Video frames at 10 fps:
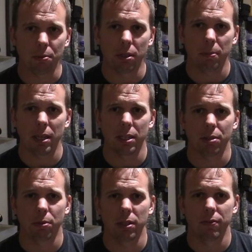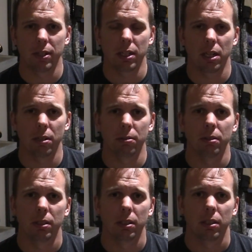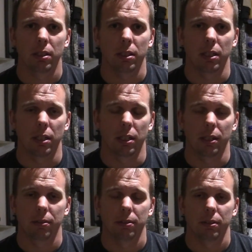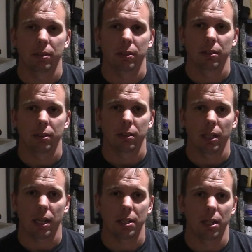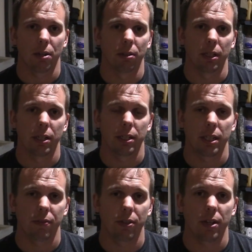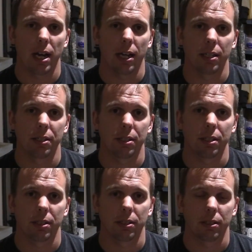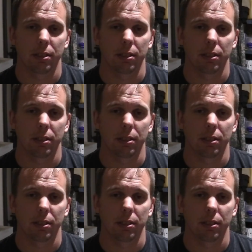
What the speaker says: want to make this quick video, like I said earlier, to give you guys